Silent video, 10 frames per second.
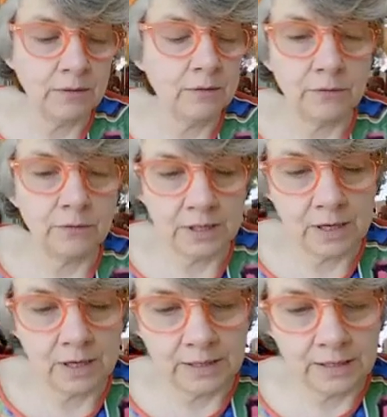for
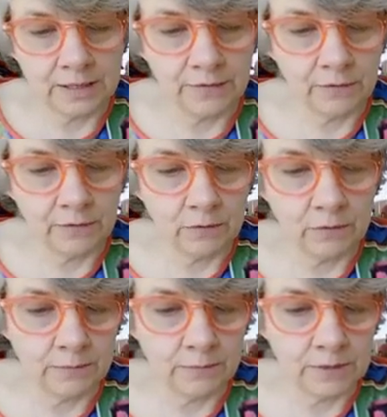example, let's see if I've got it work,
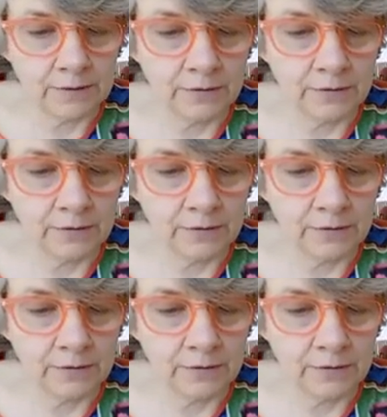see if I've